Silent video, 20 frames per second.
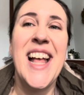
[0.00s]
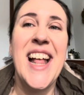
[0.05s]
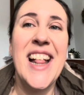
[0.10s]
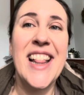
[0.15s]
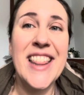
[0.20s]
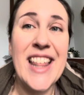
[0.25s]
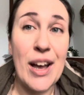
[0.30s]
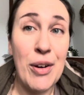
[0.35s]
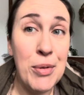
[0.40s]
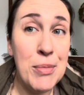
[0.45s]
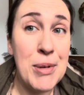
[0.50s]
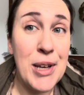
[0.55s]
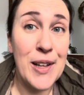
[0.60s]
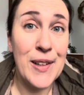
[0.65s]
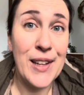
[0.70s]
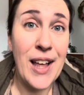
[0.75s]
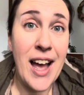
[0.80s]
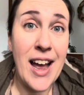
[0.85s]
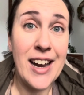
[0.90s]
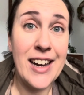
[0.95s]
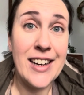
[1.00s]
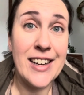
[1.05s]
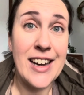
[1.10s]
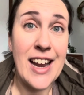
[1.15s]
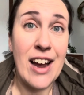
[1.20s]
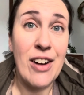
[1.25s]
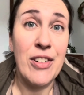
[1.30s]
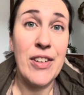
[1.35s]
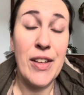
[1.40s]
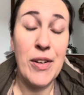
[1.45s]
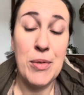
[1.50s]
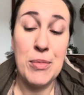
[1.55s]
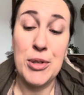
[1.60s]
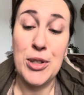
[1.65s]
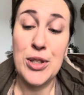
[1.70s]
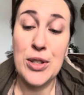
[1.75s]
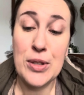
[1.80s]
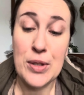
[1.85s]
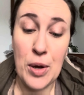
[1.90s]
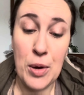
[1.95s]
That would be a lot in an hour. That would be
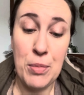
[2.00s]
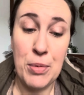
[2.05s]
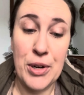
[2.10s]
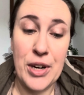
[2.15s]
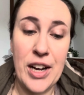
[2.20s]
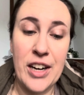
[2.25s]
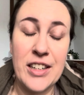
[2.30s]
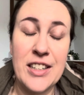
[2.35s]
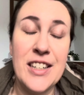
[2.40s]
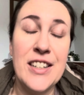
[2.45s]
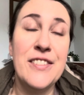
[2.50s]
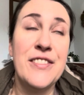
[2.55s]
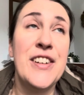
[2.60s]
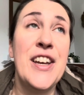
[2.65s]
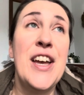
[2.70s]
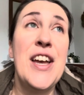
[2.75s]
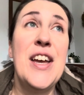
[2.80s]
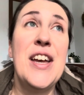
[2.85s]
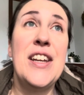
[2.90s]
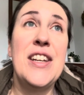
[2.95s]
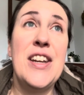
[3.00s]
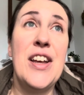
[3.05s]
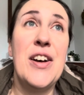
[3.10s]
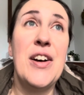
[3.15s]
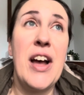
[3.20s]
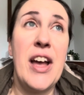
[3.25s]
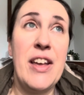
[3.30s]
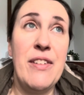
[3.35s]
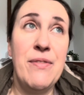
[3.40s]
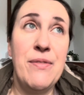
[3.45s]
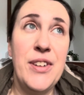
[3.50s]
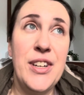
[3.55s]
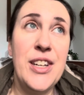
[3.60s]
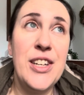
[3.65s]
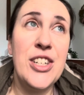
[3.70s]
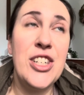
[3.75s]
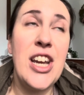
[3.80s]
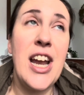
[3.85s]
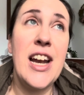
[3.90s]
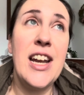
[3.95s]
so productive. No, I
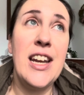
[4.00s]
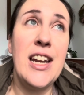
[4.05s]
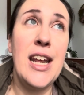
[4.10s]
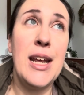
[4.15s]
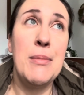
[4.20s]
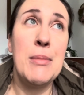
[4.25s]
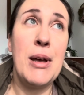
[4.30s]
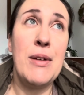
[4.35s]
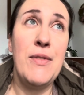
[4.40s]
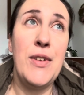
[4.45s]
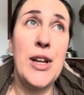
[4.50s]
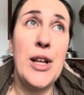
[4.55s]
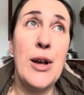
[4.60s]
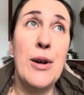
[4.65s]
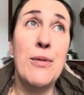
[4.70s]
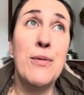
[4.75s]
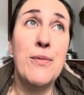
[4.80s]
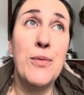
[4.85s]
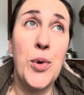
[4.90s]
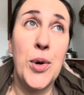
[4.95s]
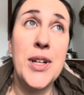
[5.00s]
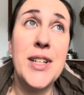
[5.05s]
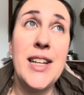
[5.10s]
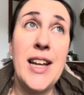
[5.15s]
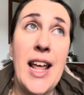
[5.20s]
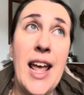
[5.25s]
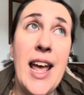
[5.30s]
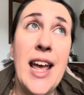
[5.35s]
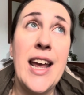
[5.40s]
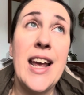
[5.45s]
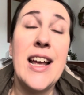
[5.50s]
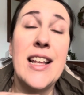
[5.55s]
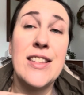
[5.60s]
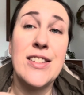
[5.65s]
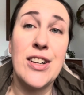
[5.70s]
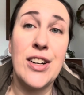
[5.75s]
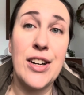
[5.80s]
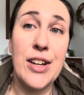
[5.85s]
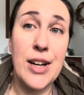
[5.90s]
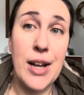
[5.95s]
finished editing my video for today and
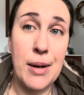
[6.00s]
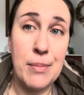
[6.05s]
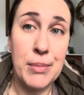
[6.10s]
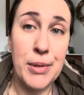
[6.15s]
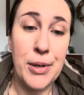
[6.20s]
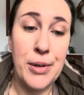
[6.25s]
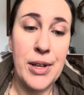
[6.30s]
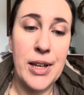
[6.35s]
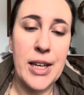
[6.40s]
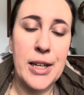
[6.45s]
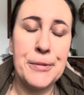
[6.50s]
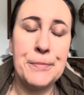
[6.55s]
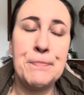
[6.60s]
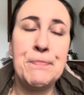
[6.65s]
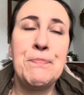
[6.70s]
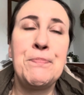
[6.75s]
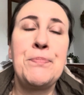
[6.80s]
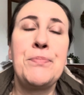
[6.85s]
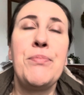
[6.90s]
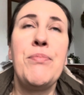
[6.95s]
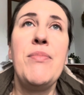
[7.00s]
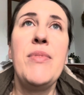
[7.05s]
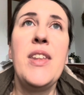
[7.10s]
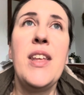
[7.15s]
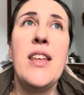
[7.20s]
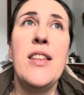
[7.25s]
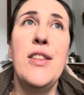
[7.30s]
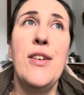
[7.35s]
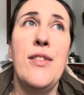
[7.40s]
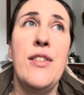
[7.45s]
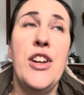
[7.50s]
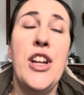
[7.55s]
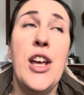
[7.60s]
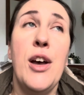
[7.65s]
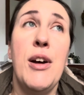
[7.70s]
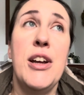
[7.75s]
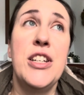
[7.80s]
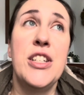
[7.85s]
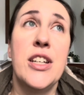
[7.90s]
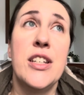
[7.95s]
started uploading it. The video
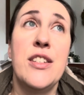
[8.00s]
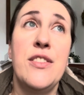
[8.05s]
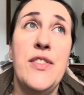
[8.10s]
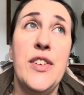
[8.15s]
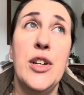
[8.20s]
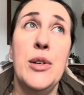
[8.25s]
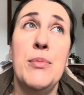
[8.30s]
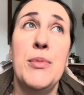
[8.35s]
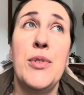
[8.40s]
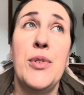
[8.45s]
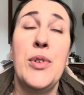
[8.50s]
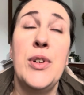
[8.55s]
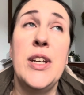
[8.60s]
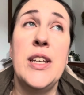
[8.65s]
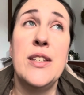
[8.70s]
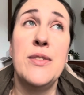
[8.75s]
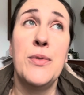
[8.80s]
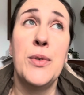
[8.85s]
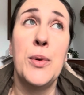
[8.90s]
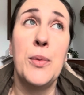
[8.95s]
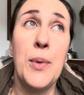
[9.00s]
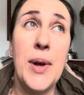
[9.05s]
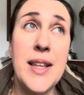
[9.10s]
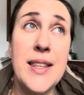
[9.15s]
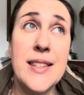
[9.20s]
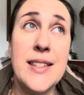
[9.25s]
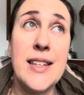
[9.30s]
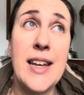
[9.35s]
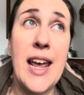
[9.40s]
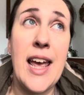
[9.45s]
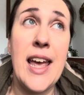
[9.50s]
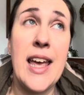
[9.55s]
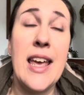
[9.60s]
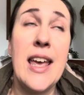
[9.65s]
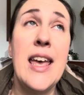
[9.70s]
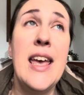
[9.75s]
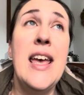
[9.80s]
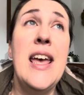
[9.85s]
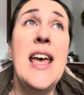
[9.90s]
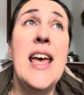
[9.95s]
I just filmed is for
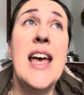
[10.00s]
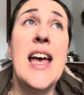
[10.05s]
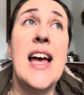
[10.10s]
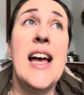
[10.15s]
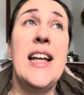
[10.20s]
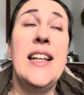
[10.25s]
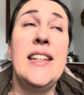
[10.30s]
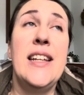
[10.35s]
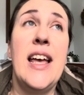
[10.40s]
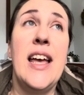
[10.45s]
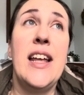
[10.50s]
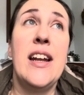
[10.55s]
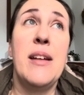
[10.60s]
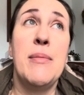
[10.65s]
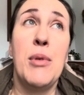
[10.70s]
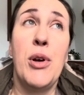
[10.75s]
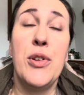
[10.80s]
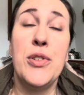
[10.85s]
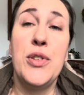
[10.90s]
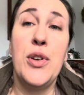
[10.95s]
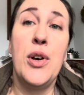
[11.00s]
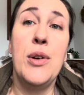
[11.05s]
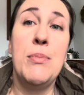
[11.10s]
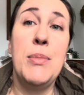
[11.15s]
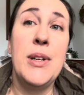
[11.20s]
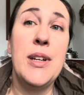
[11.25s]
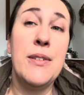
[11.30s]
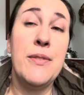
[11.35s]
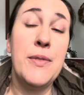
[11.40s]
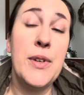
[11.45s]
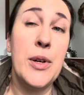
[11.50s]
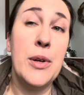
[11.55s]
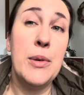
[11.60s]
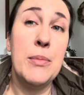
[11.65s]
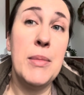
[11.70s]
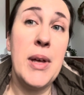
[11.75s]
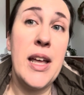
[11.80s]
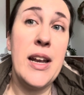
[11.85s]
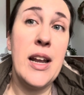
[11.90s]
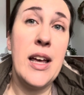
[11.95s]
Wednesday, and then I'm also hoping to
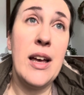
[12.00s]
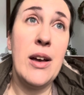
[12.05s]
film and